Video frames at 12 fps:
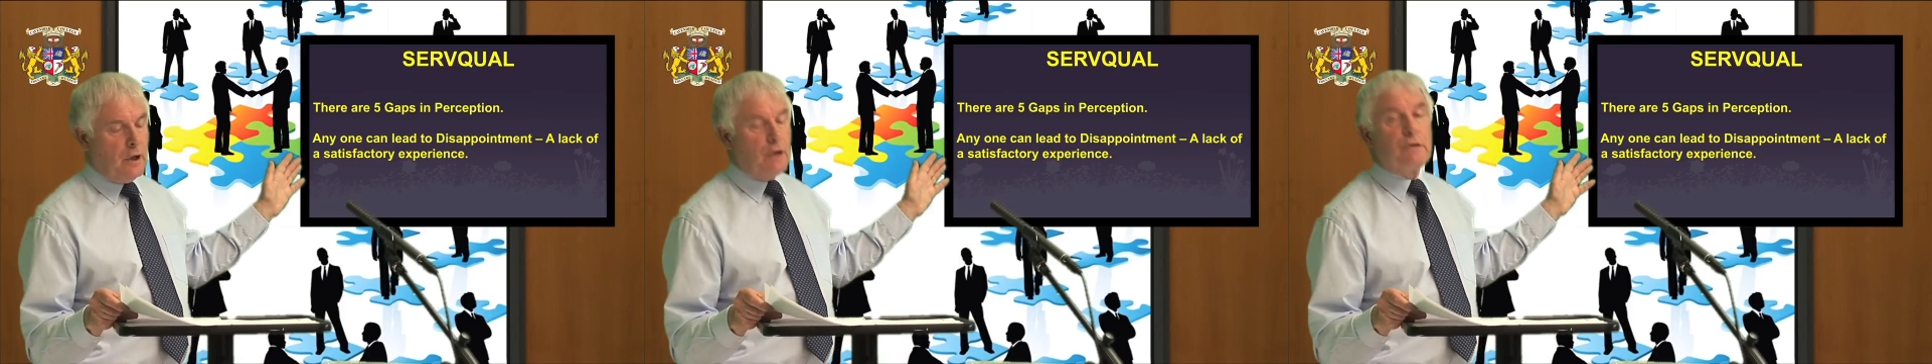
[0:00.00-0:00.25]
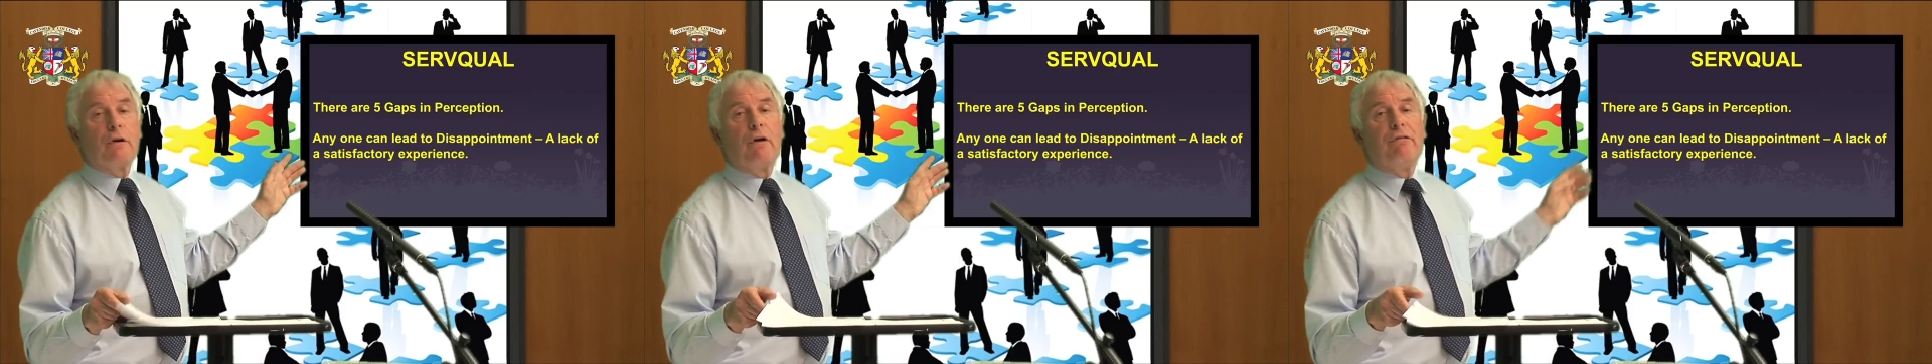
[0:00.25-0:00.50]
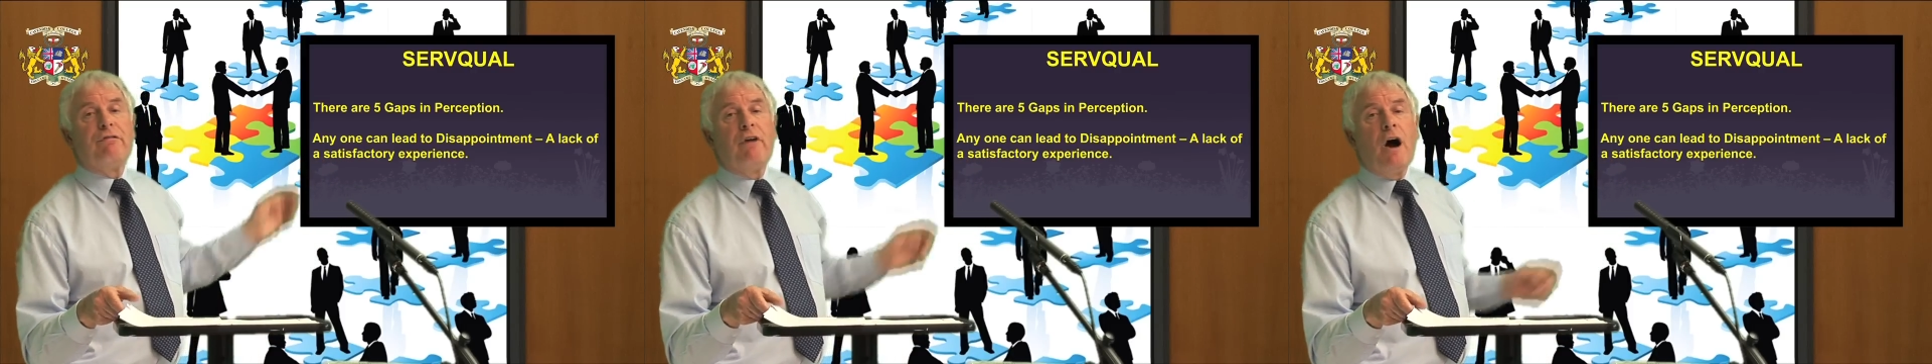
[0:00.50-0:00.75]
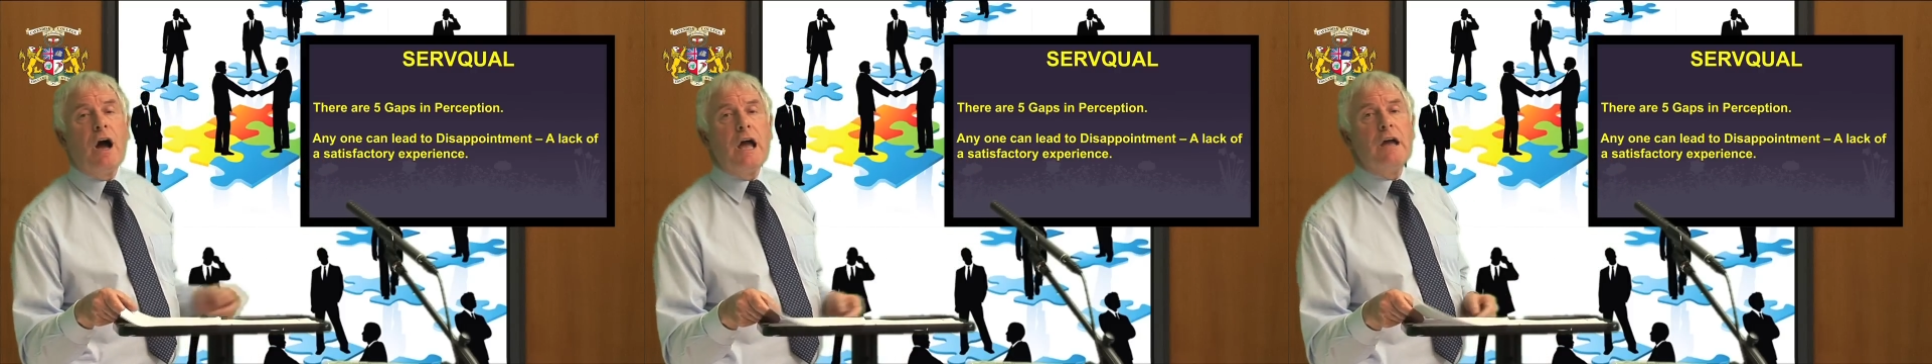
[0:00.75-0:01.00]
There are
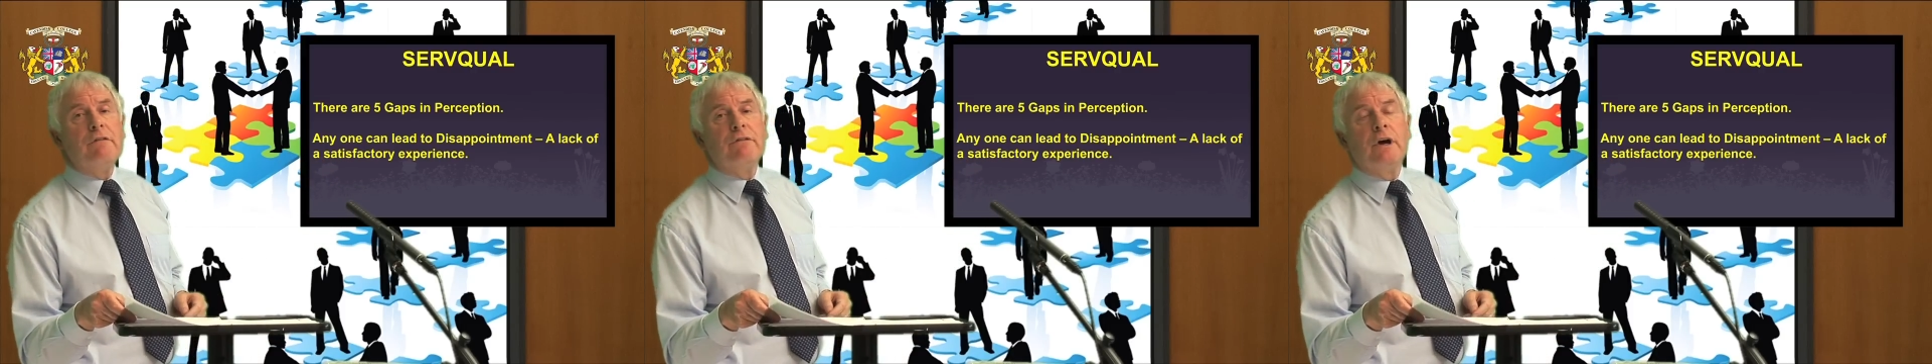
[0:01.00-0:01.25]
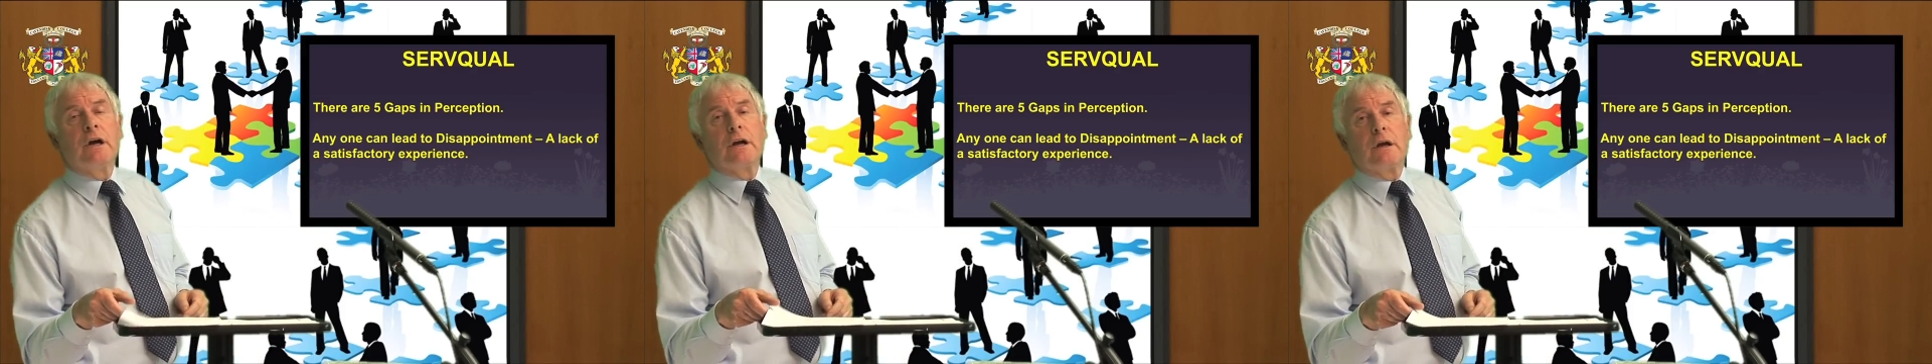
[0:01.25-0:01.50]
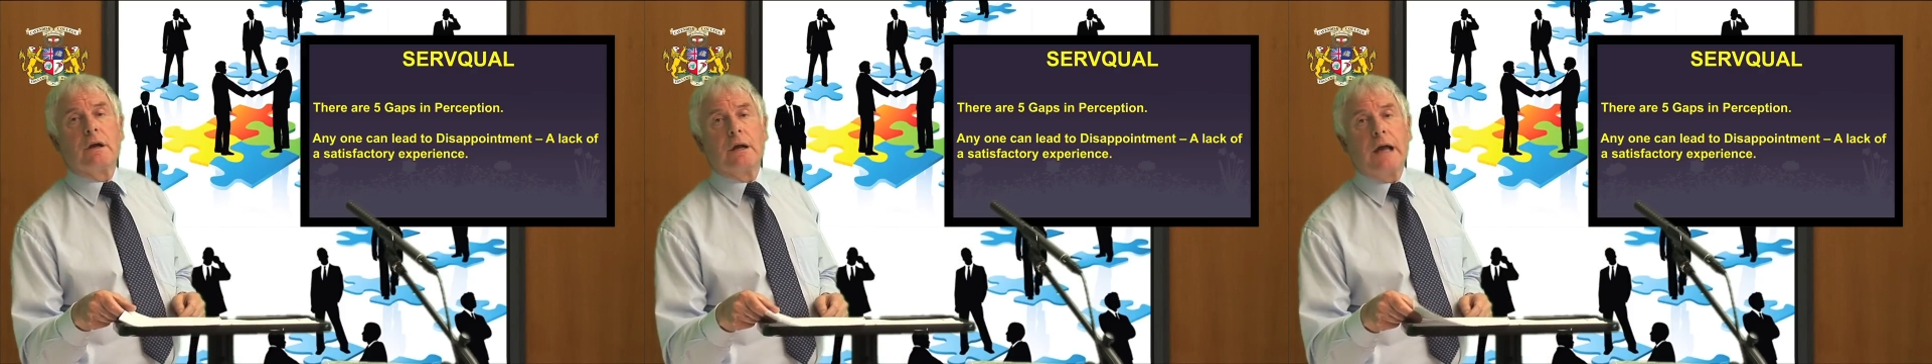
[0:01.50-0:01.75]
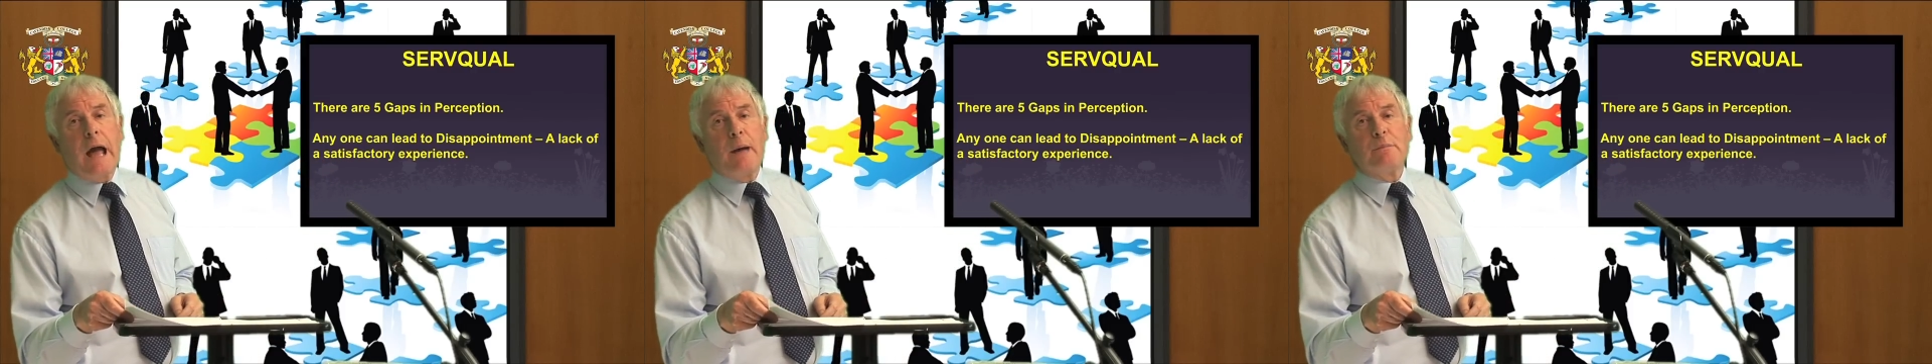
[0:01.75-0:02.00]
5
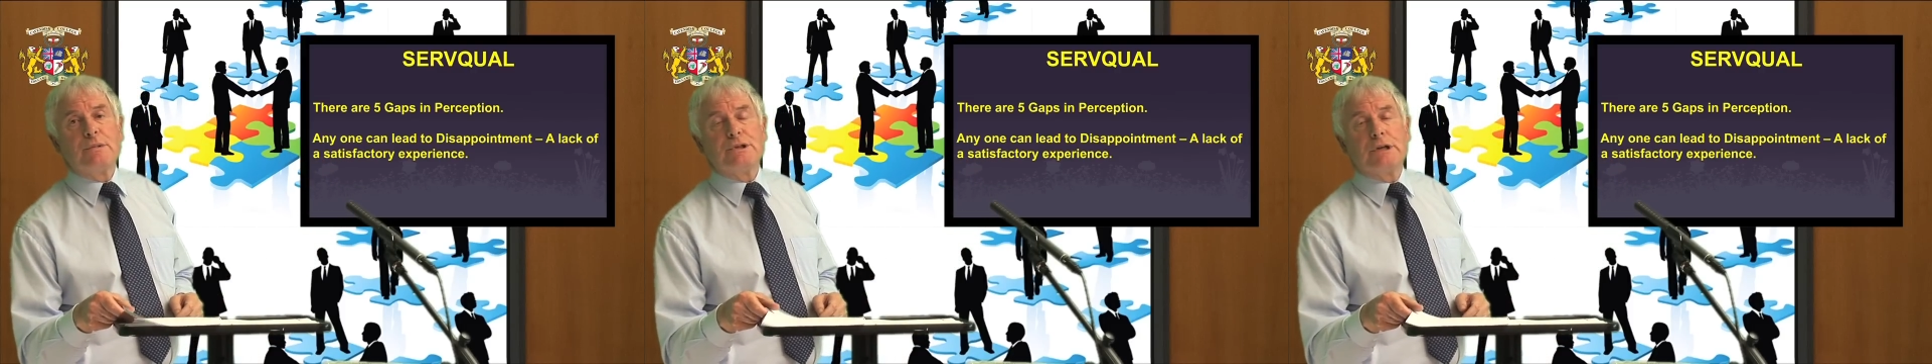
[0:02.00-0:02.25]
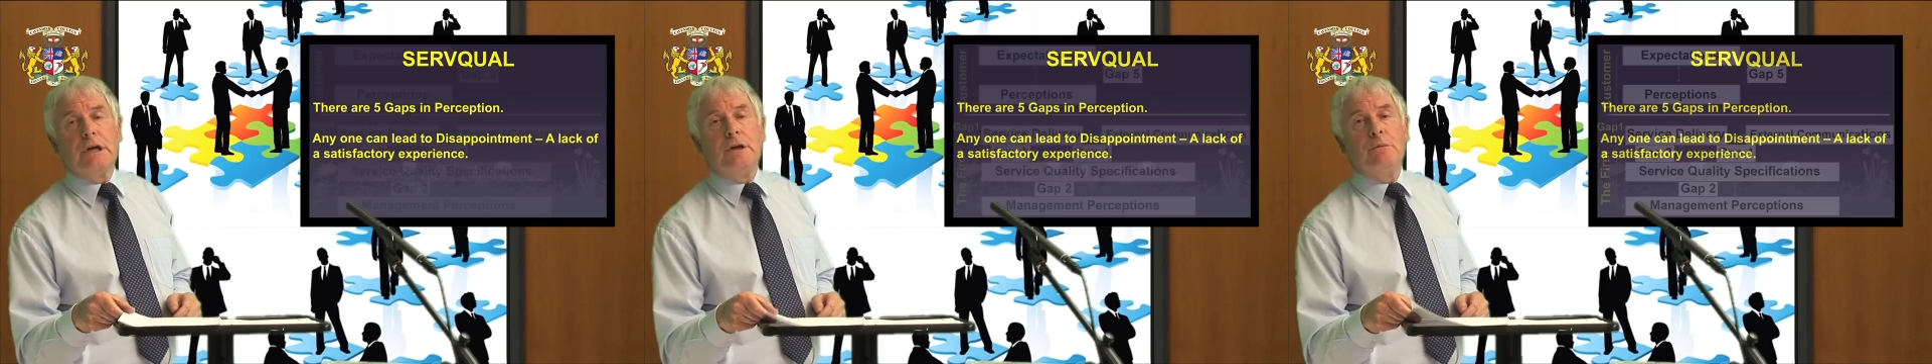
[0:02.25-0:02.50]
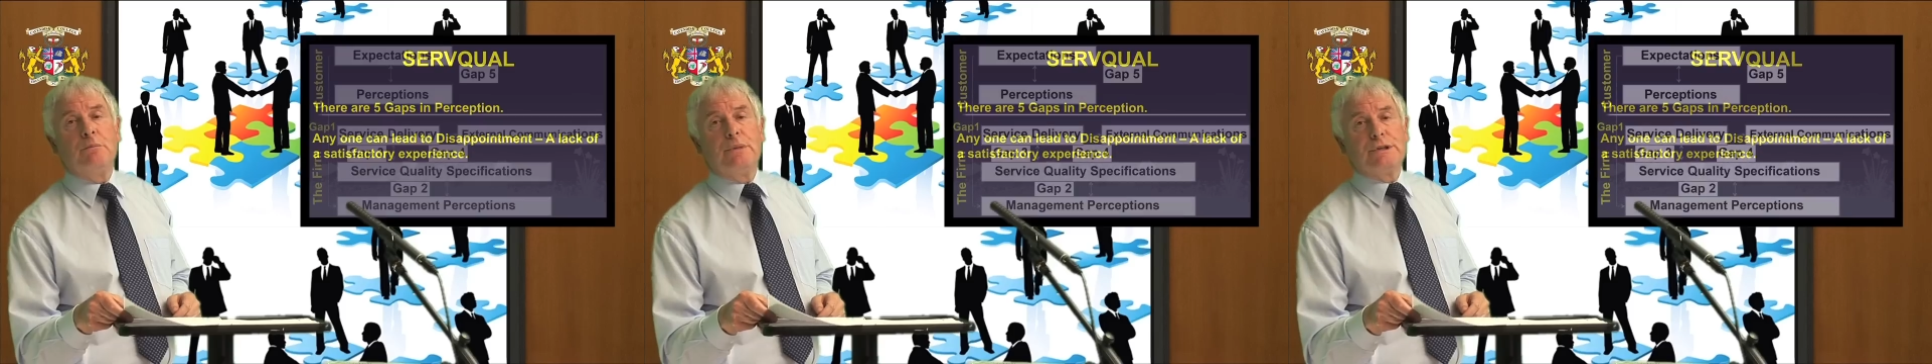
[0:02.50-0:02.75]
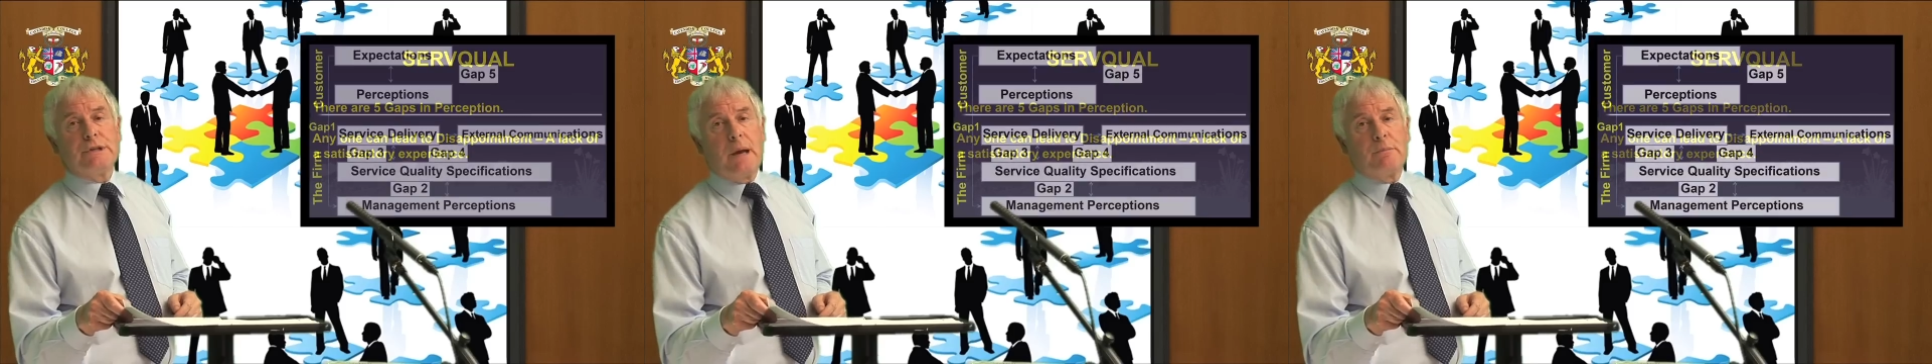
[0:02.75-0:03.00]
gaps in
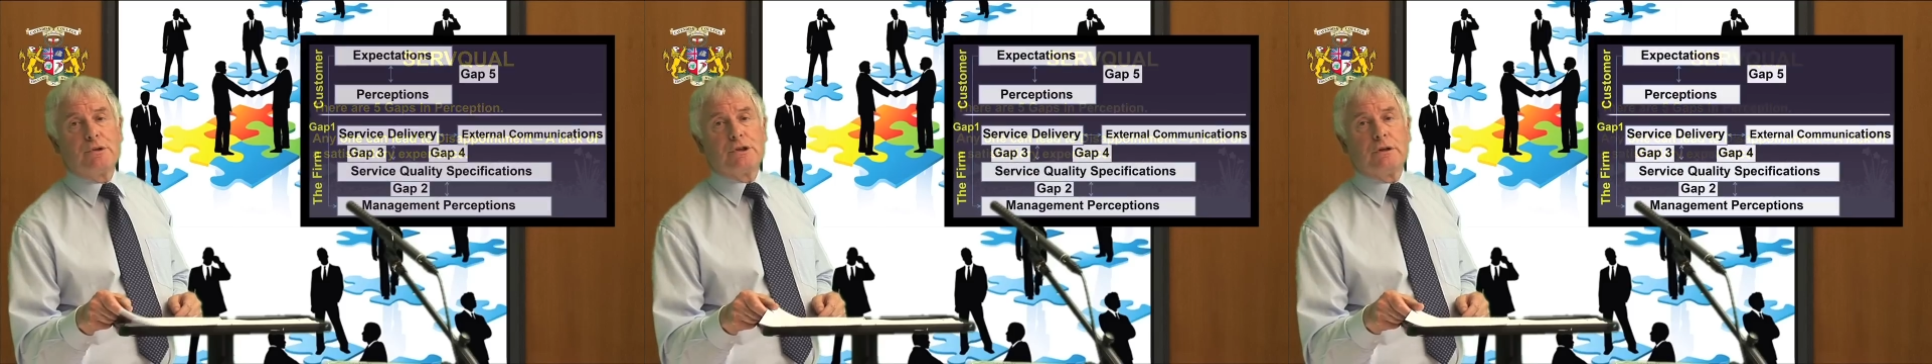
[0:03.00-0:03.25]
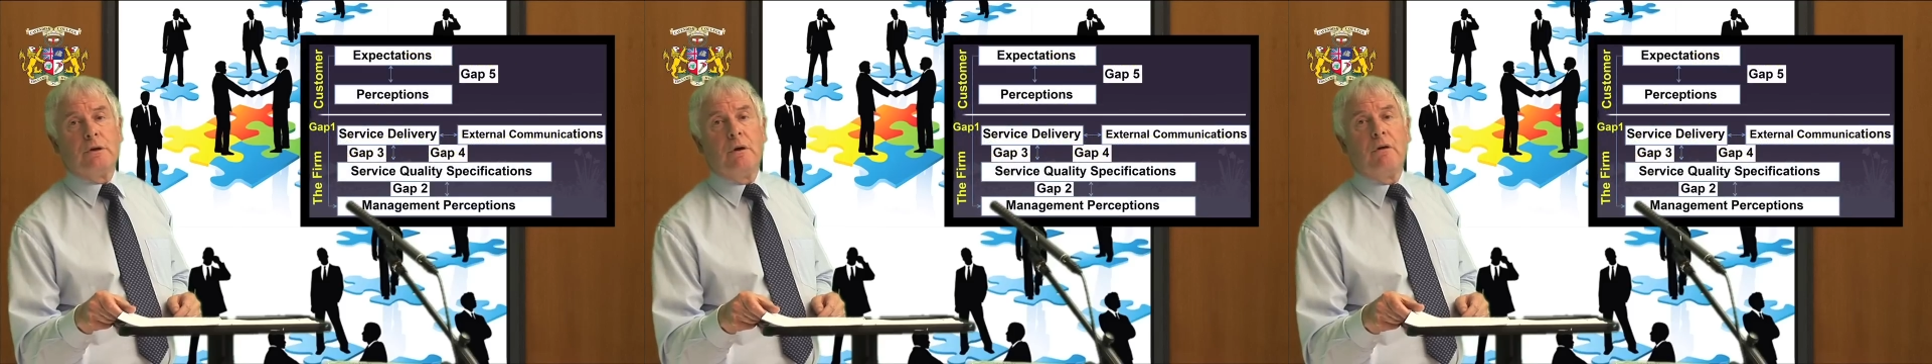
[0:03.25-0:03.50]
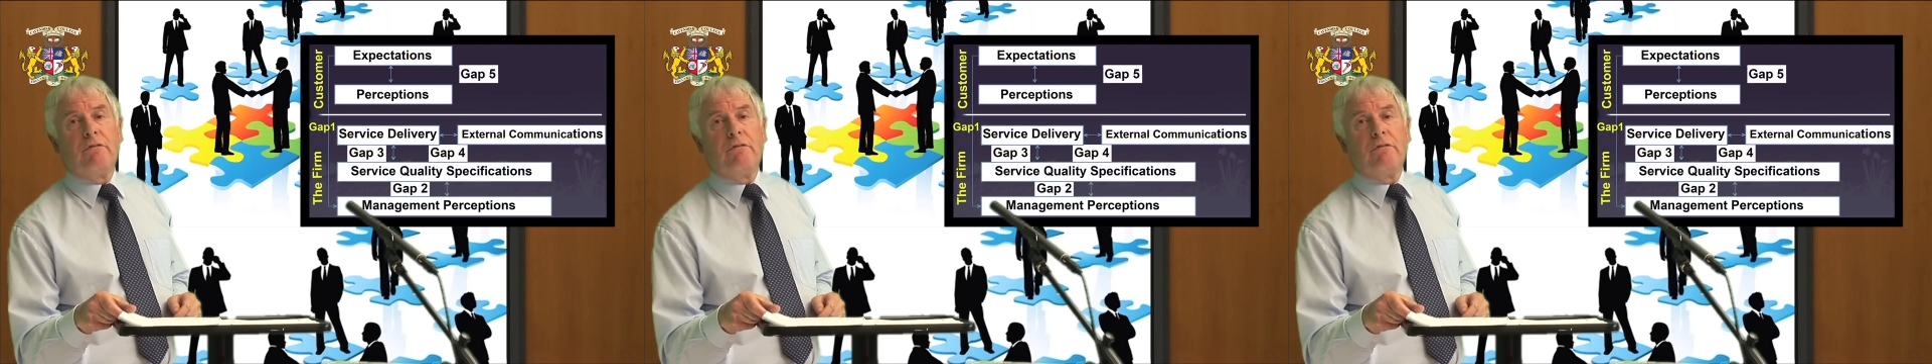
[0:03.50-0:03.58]
perception,